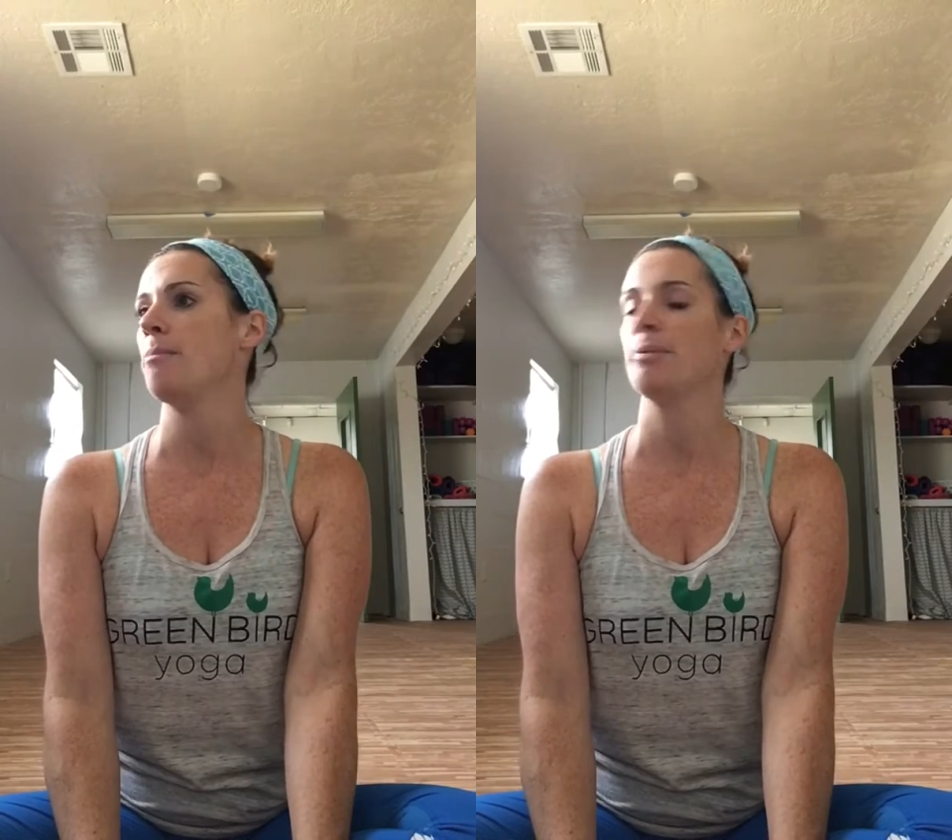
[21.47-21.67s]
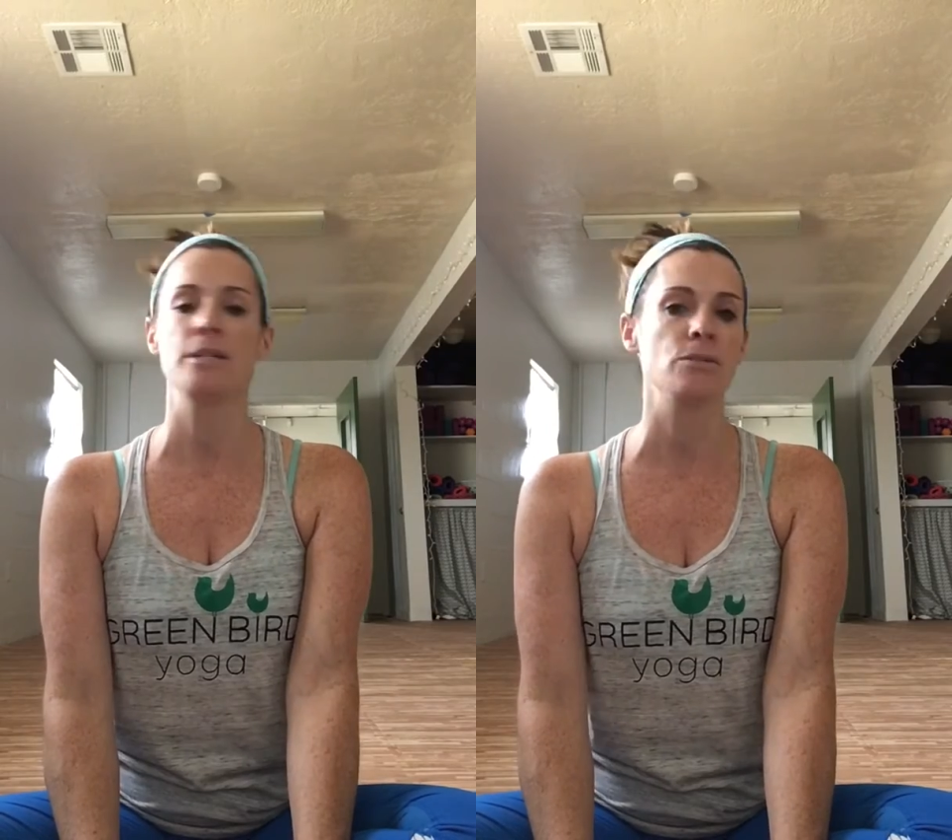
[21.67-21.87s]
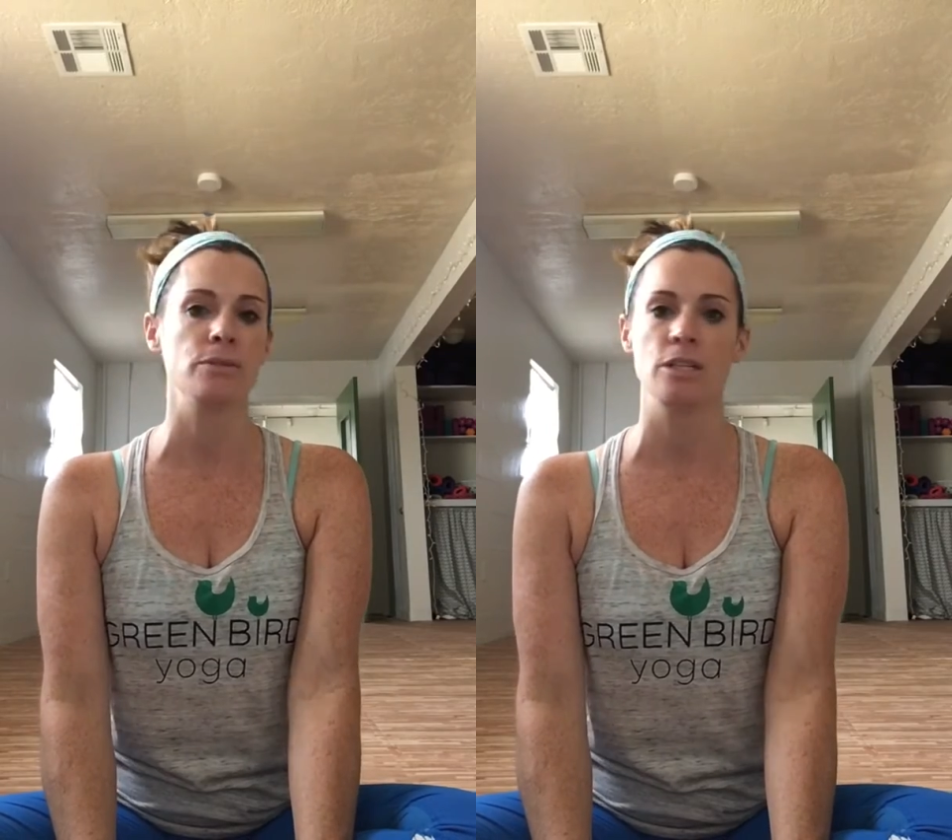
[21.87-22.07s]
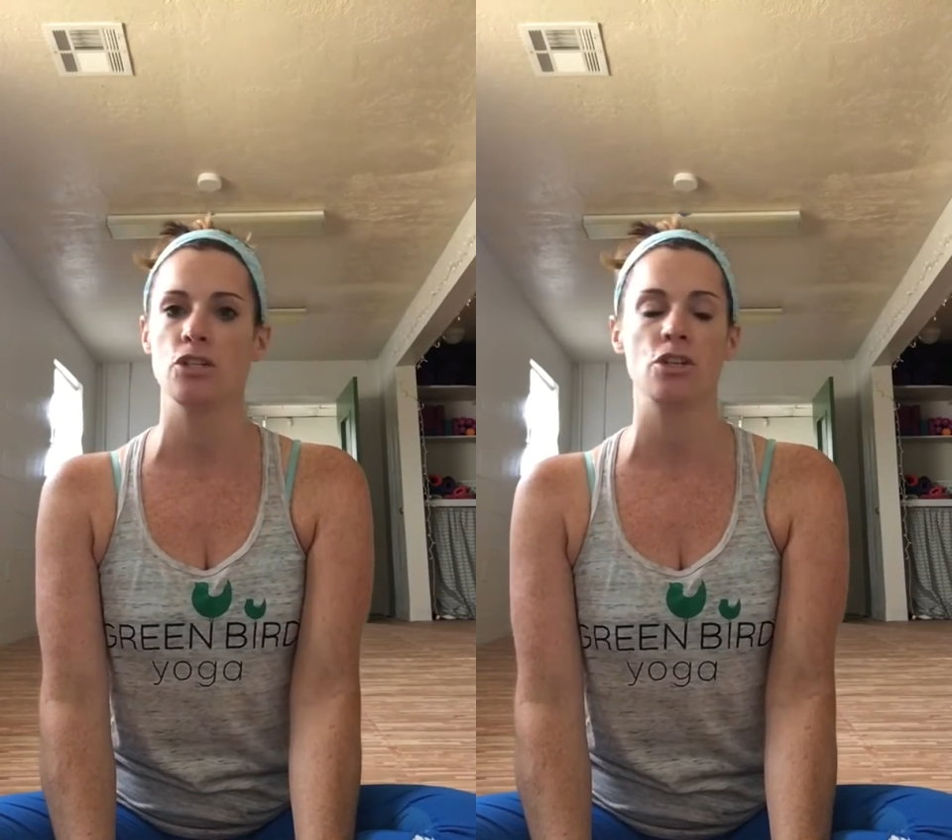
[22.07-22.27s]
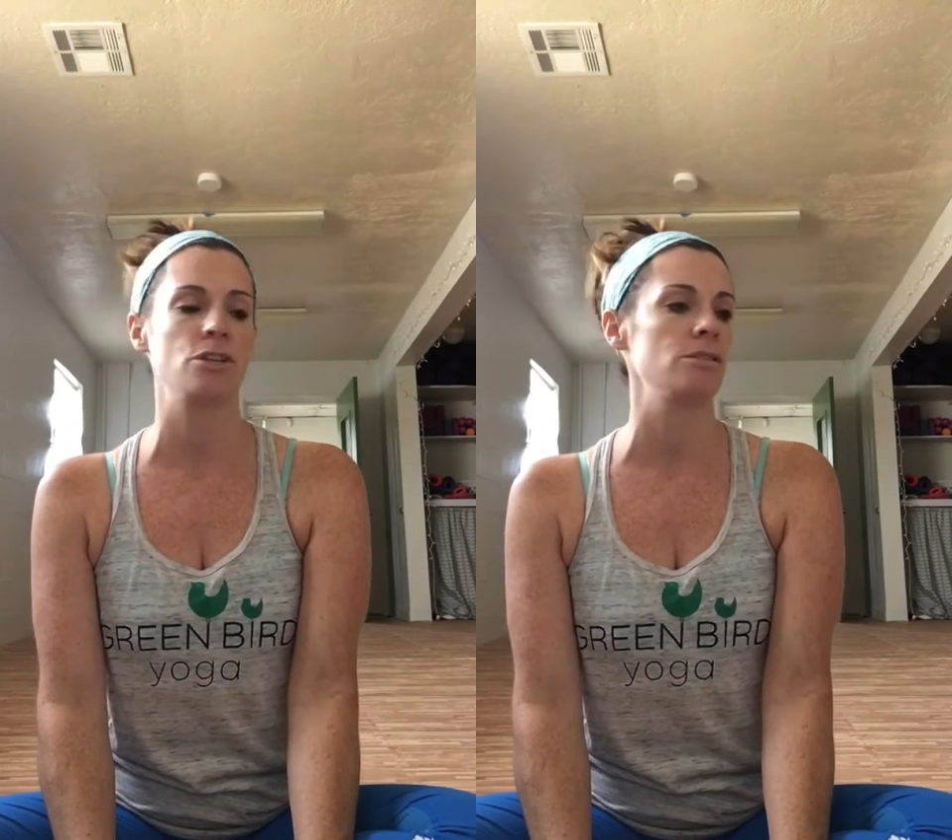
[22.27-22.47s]
preschool
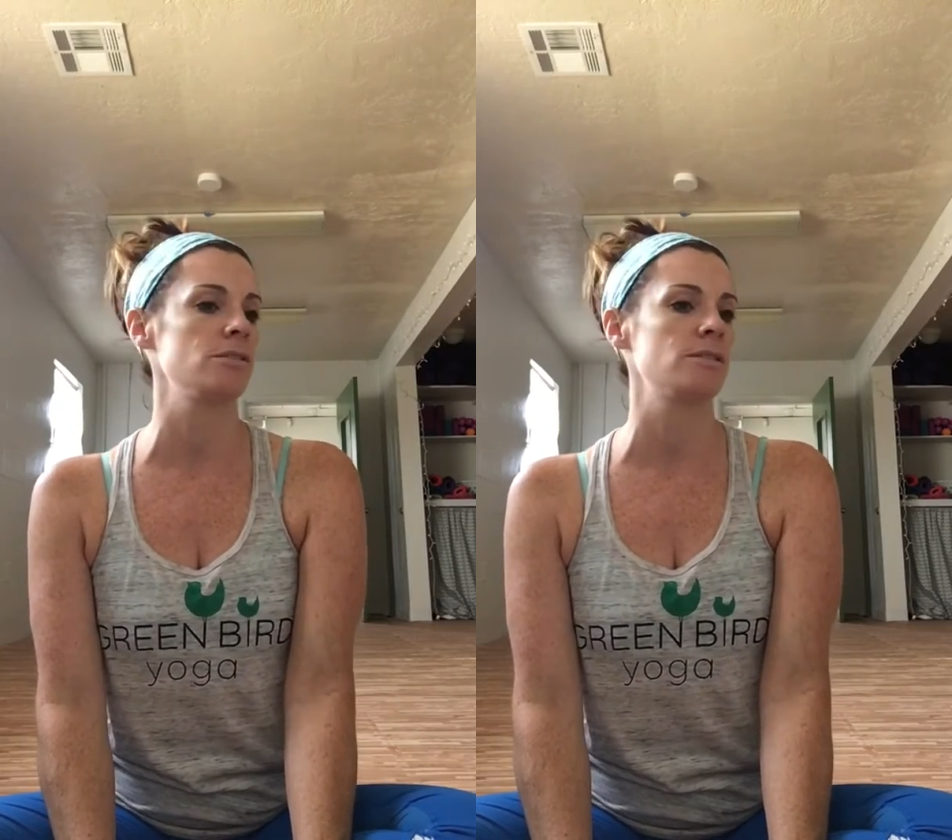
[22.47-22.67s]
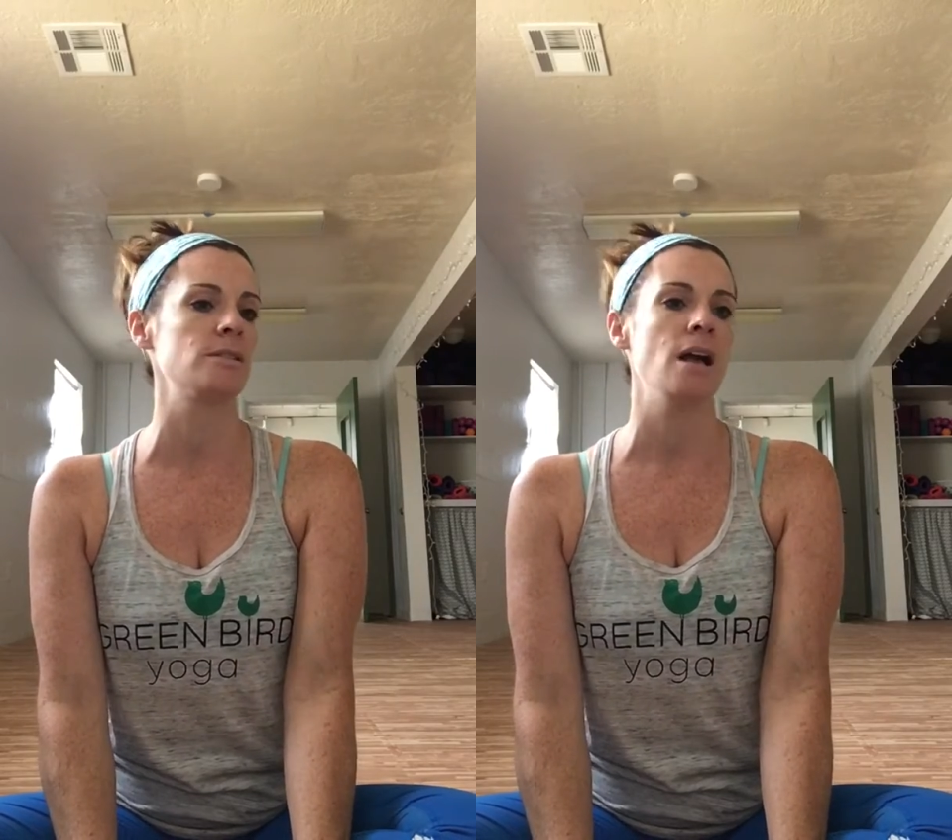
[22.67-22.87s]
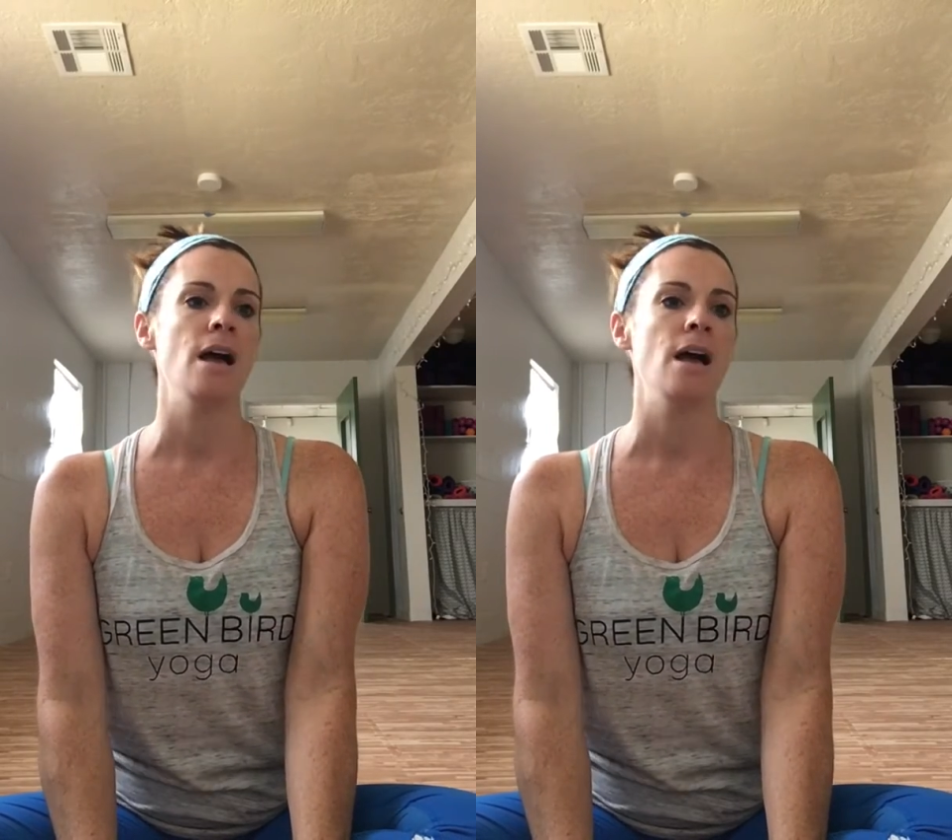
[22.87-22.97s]
teachers,